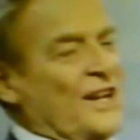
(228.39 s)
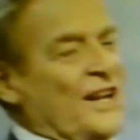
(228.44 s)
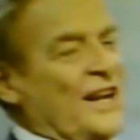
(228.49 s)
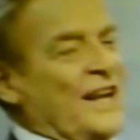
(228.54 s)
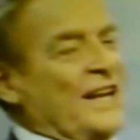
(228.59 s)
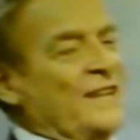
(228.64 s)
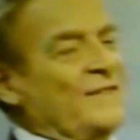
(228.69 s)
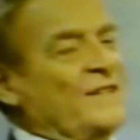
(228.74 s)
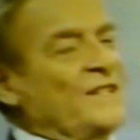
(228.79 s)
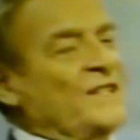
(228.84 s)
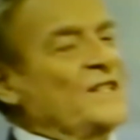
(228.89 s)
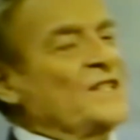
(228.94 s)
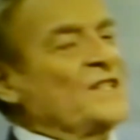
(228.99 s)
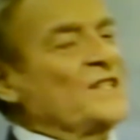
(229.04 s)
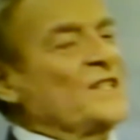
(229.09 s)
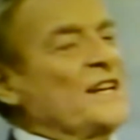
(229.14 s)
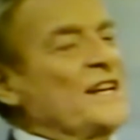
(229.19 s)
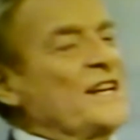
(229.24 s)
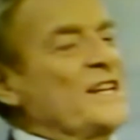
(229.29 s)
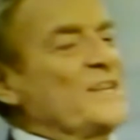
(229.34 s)
kind of
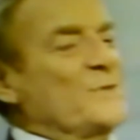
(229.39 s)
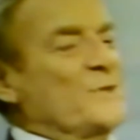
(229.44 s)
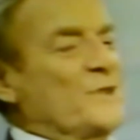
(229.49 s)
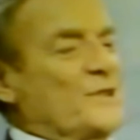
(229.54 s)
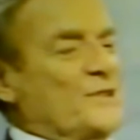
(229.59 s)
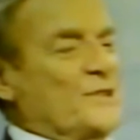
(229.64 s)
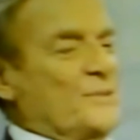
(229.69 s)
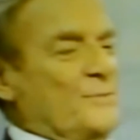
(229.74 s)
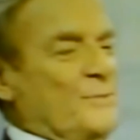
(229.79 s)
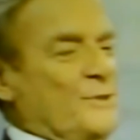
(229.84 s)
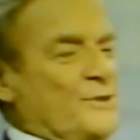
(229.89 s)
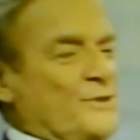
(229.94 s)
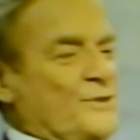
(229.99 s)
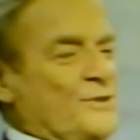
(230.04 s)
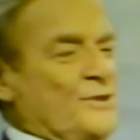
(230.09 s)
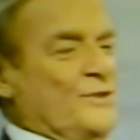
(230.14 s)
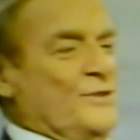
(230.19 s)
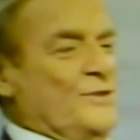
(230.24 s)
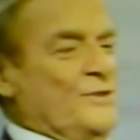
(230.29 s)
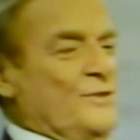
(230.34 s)
understands what it's supposed
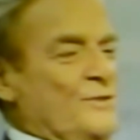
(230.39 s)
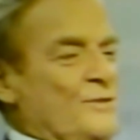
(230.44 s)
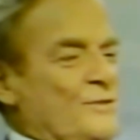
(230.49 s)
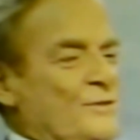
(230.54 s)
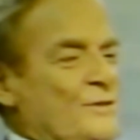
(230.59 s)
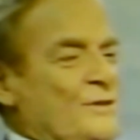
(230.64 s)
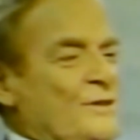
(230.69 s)
to do.